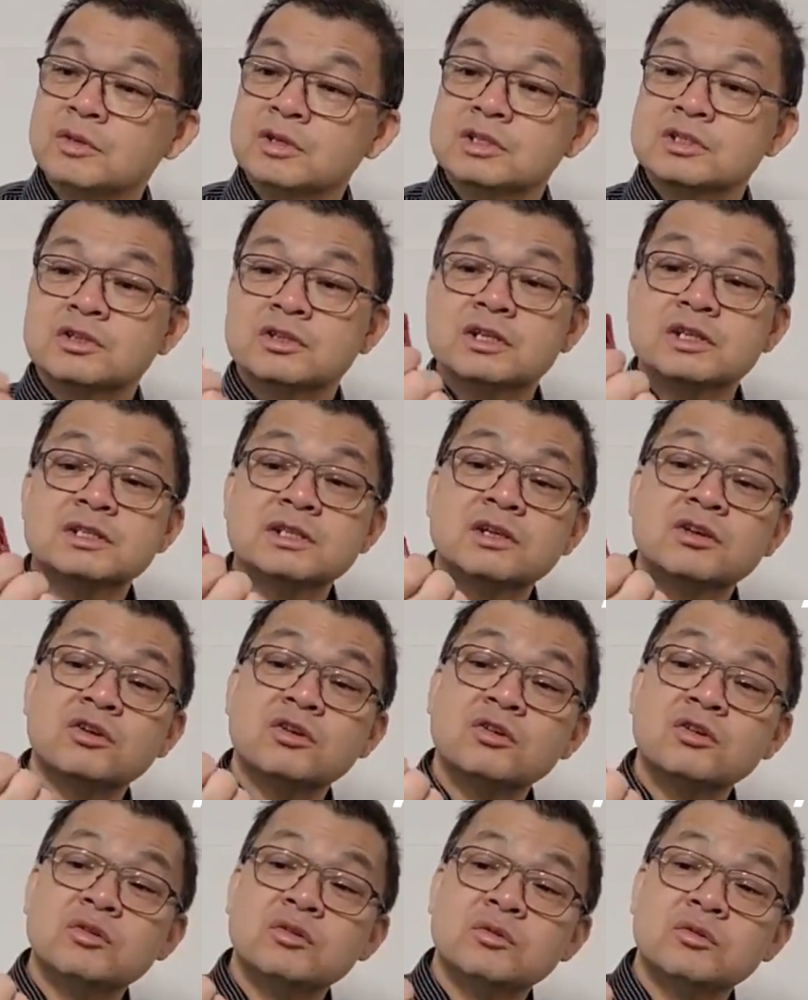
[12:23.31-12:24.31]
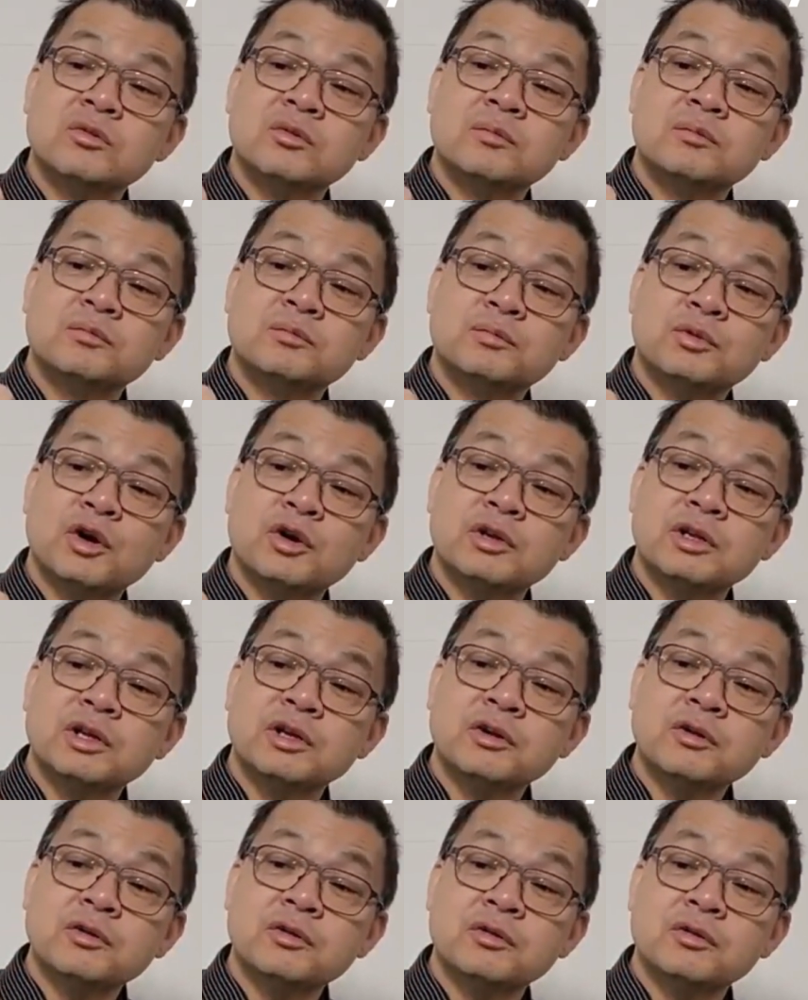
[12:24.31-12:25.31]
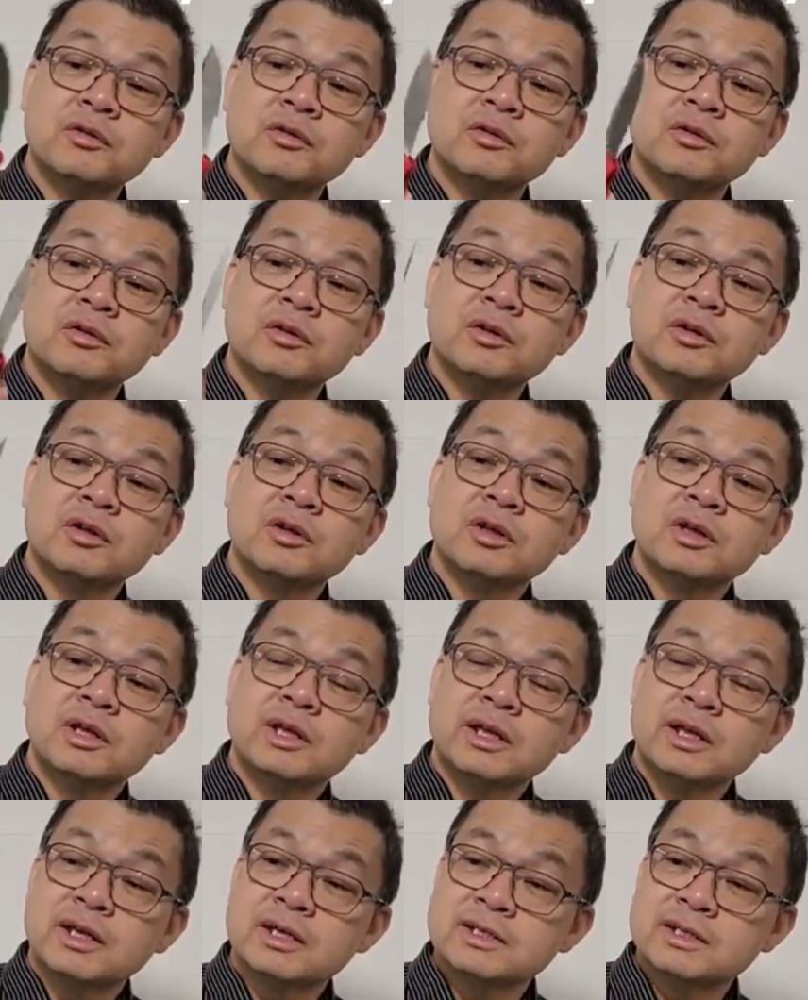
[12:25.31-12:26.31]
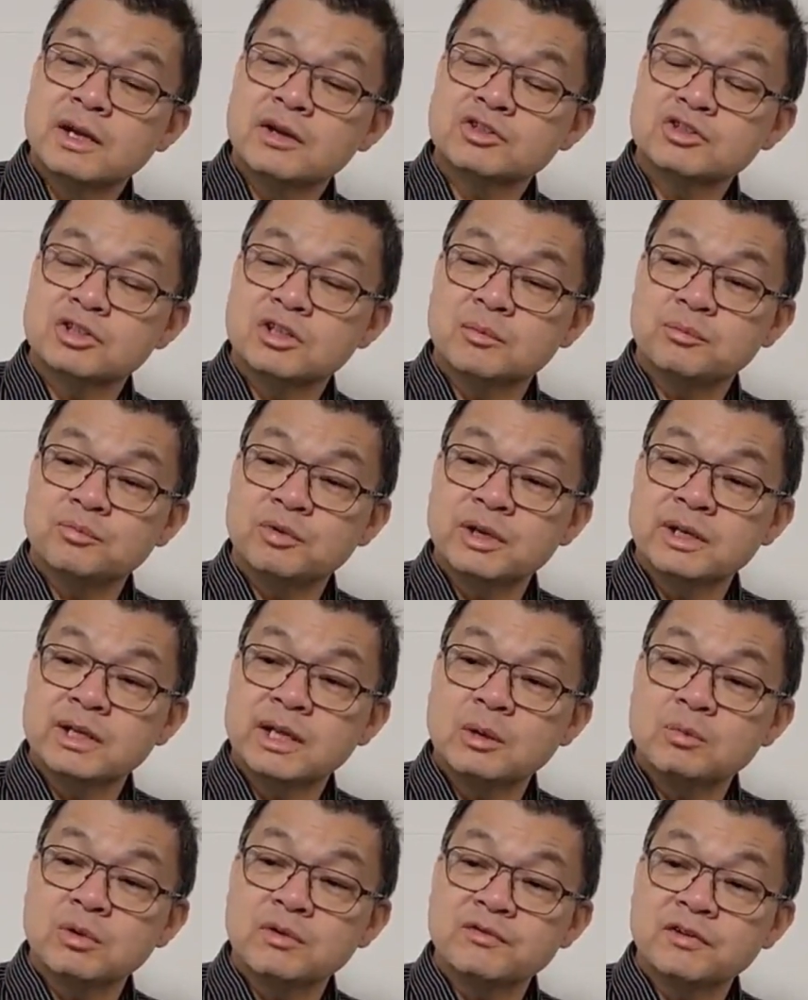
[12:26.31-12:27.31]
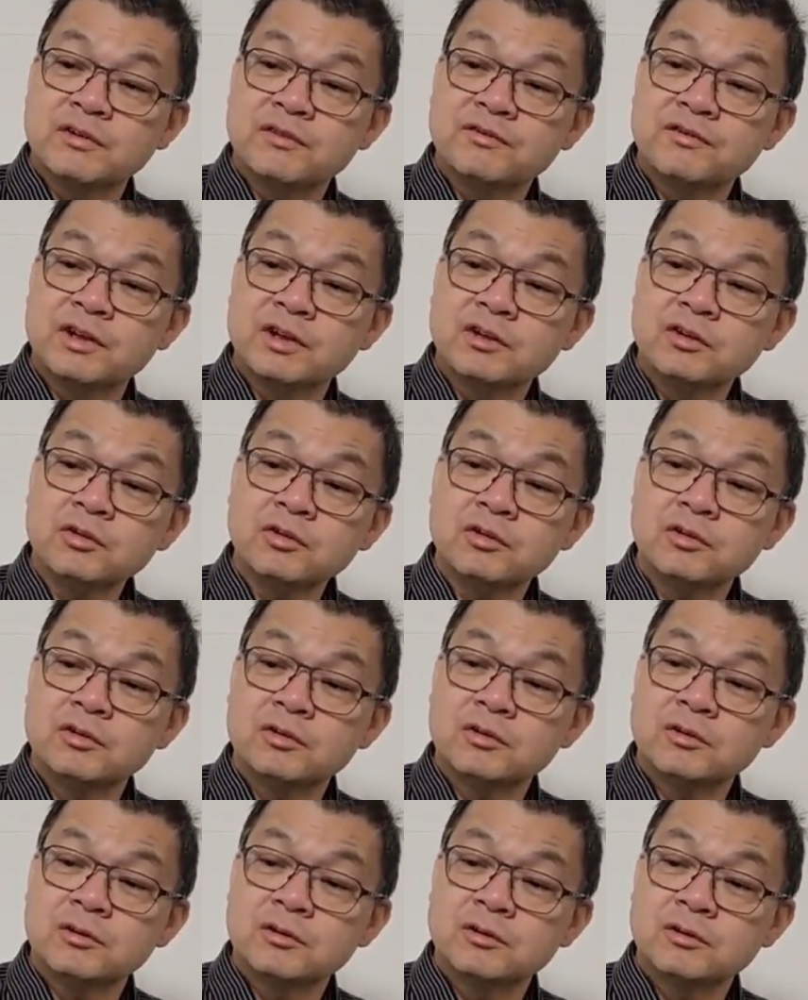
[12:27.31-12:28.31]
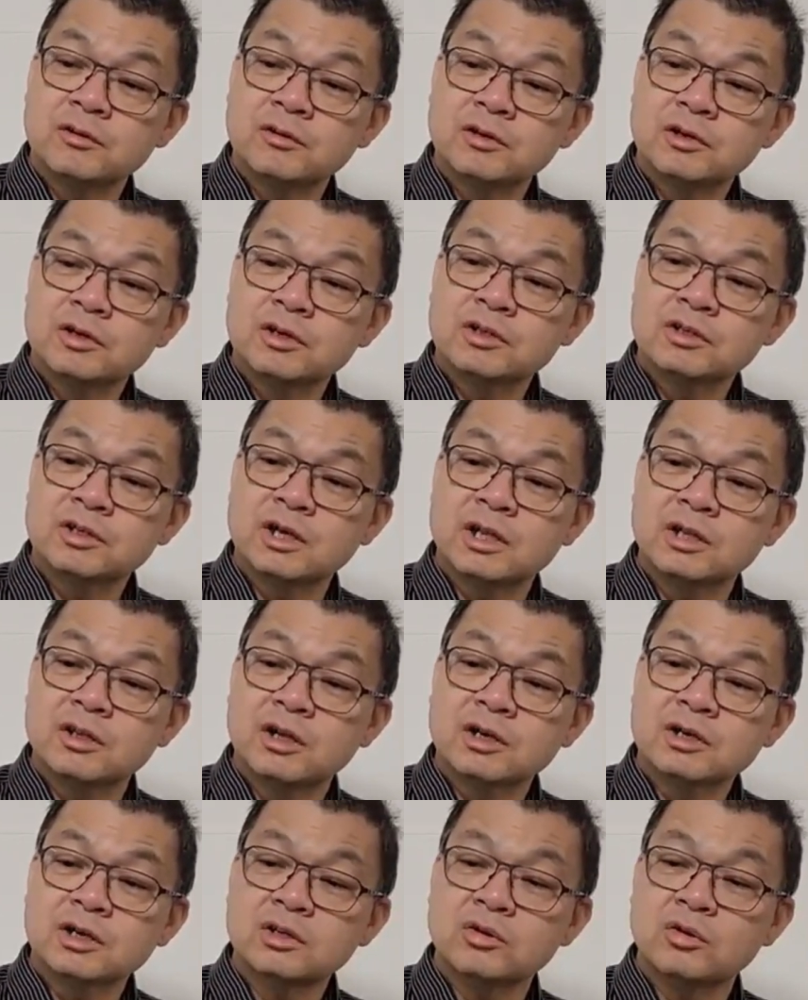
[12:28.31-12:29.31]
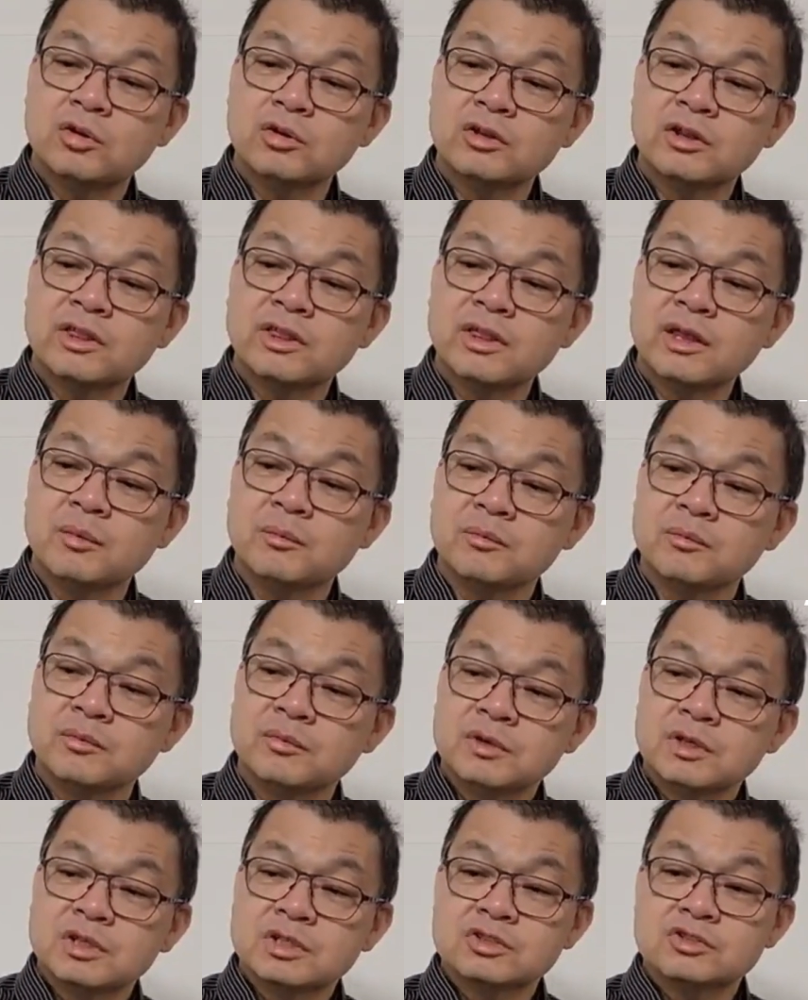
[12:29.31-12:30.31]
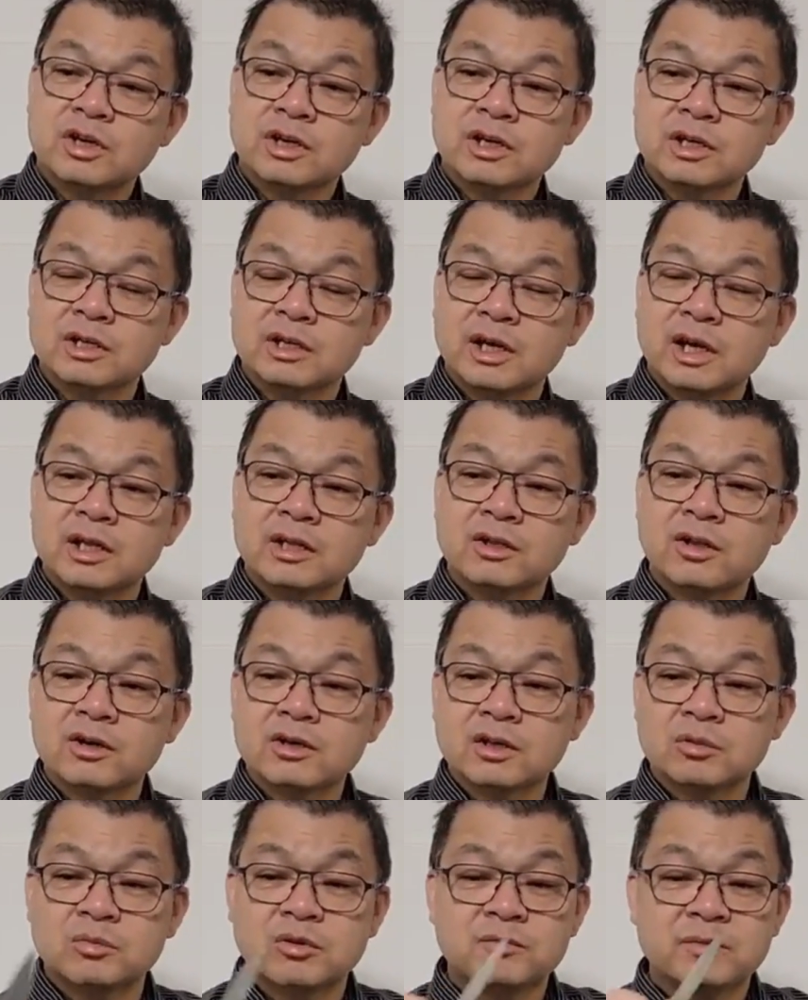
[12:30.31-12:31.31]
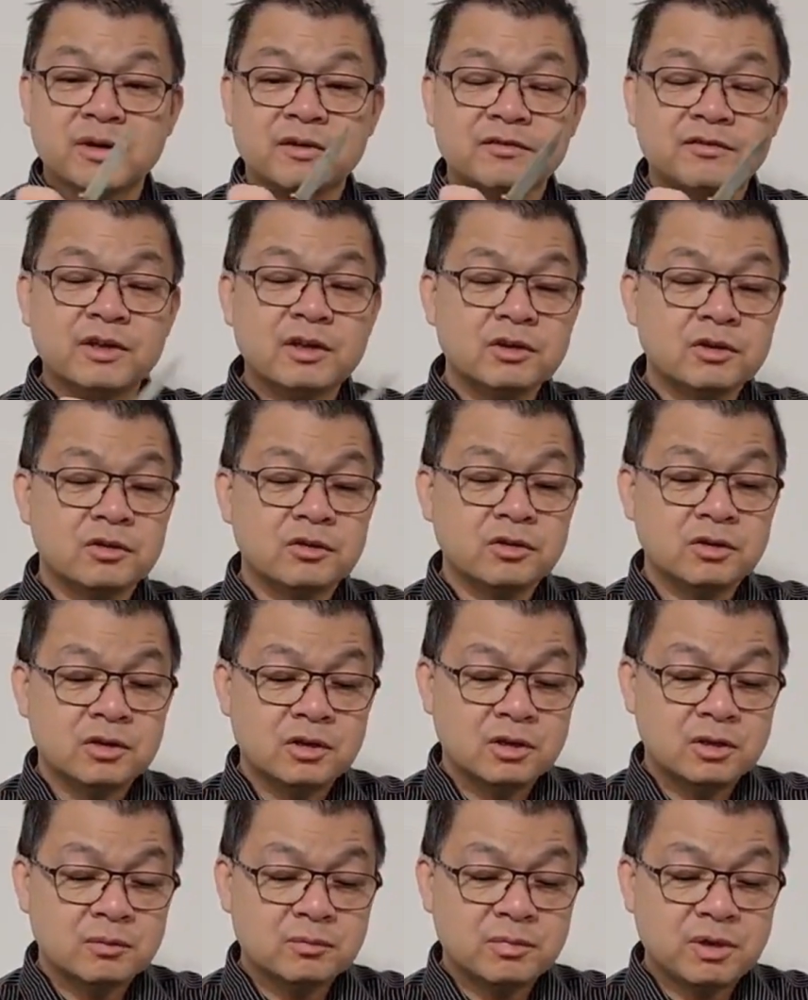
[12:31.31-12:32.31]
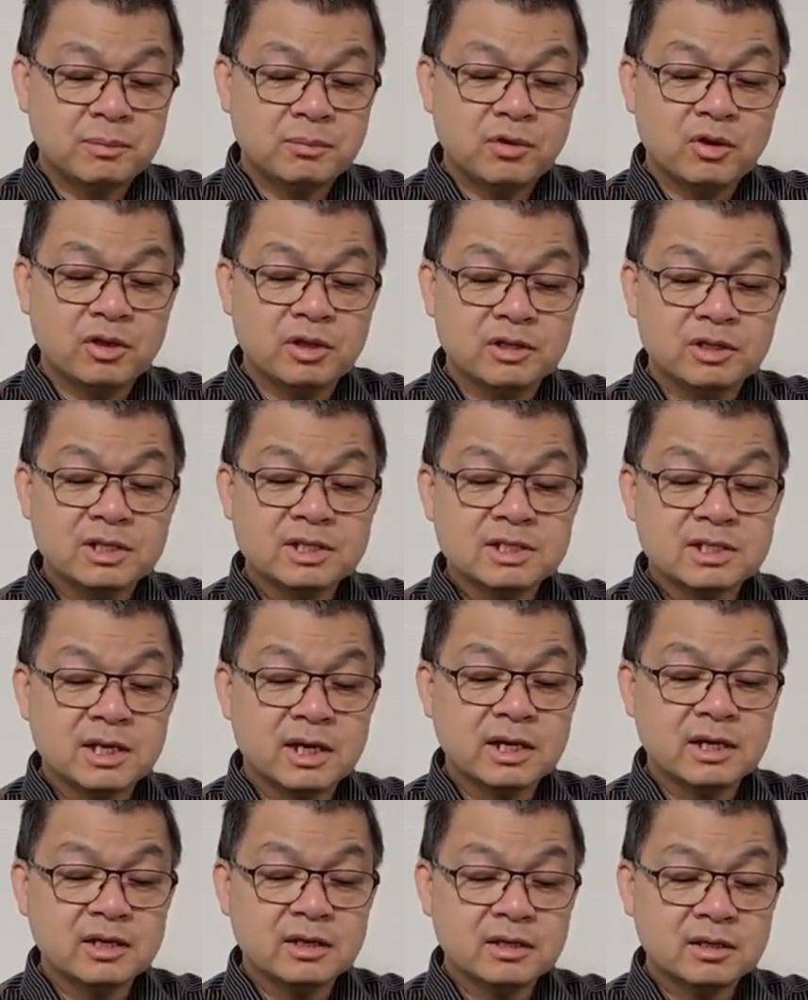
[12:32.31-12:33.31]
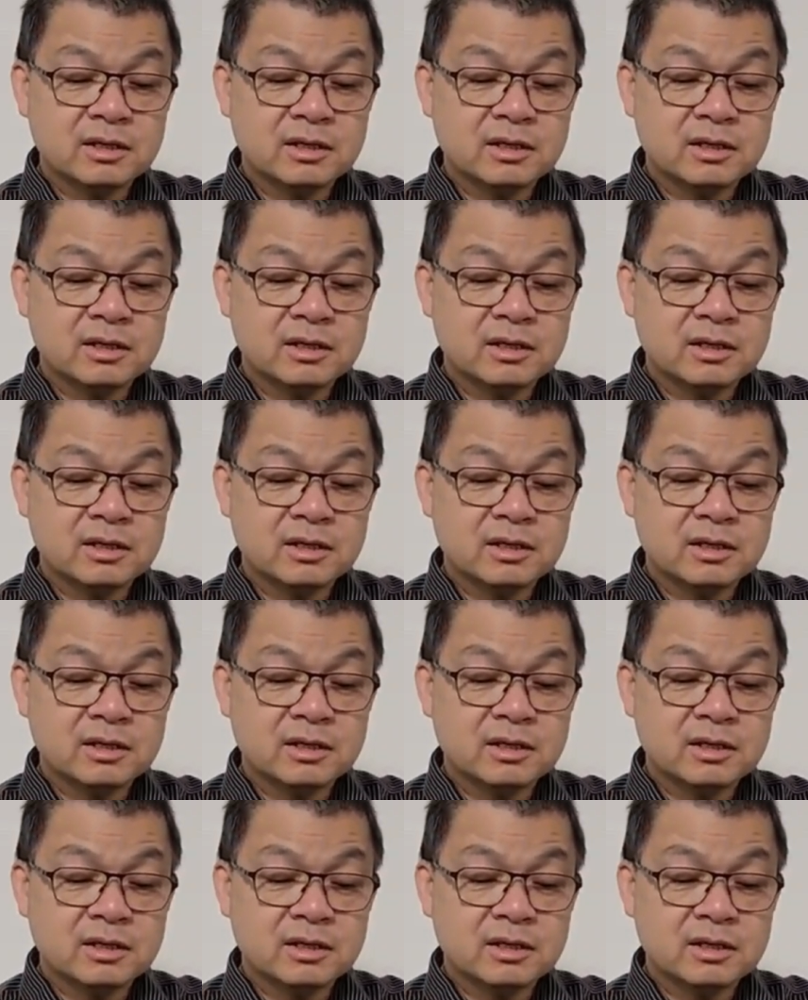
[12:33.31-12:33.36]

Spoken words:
So this little part here, it allows you to bring it down with your finger to unlock it, or your thumb. So I can unlock it with my finger by pulling on this side,